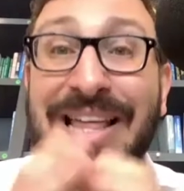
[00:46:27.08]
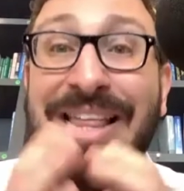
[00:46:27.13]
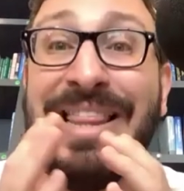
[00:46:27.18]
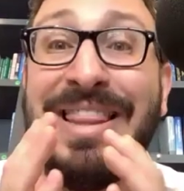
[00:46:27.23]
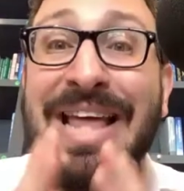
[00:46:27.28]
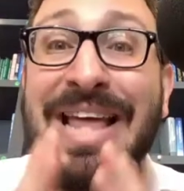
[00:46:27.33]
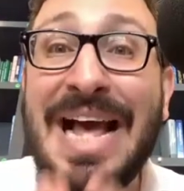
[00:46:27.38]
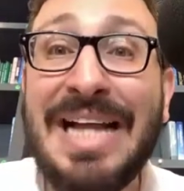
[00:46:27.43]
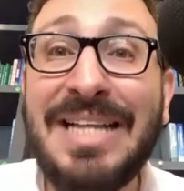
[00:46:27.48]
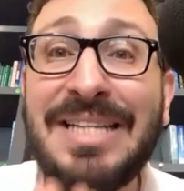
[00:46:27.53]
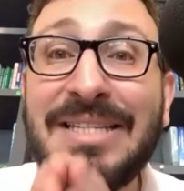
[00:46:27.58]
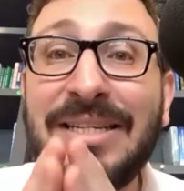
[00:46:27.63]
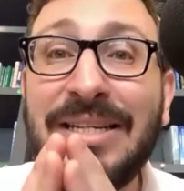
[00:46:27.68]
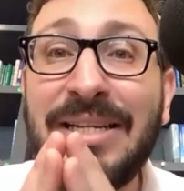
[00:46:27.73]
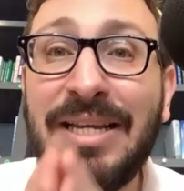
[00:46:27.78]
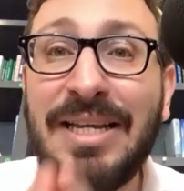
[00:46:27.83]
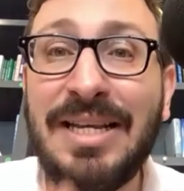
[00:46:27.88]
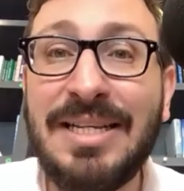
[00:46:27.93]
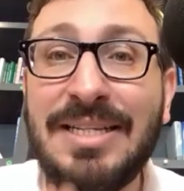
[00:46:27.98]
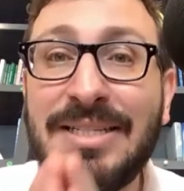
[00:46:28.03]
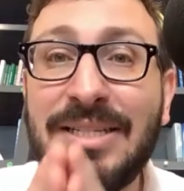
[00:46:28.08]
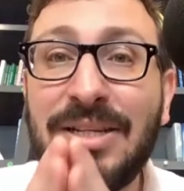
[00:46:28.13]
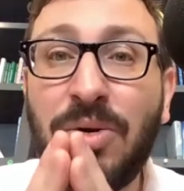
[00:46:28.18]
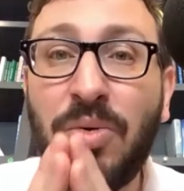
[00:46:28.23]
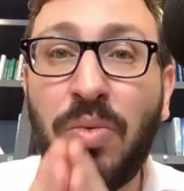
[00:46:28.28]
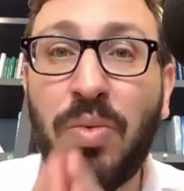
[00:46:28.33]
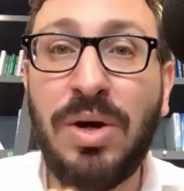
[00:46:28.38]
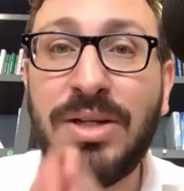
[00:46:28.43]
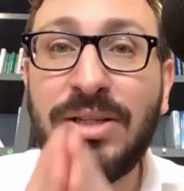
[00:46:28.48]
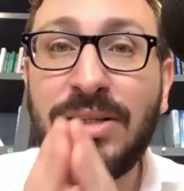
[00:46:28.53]
That is
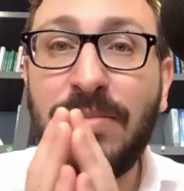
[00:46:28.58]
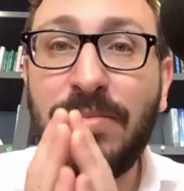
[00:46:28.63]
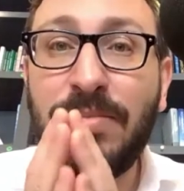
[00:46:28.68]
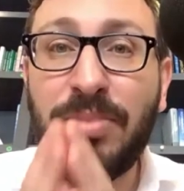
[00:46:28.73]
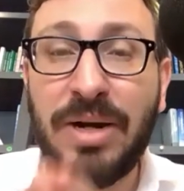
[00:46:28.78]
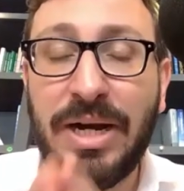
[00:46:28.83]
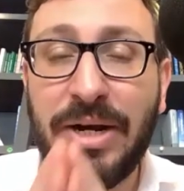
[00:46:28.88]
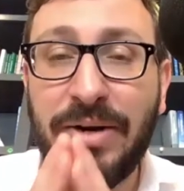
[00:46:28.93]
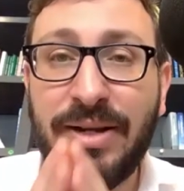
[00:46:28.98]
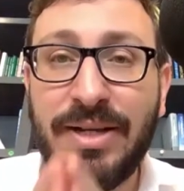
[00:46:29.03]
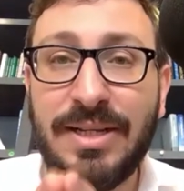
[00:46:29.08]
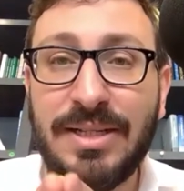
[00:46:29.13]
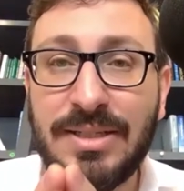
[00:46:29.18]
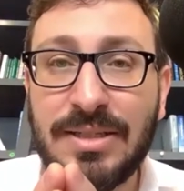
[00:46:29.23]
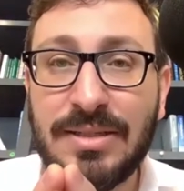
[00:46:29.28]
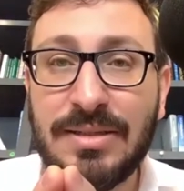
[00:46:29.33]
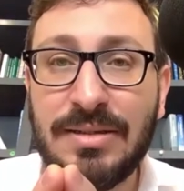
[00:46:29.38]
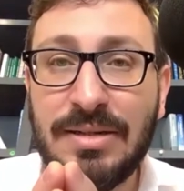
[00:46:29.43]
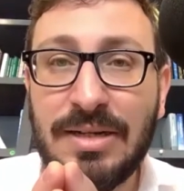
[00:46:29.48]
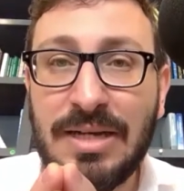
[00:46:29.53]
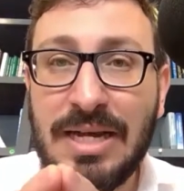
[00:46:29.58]
what prayer is.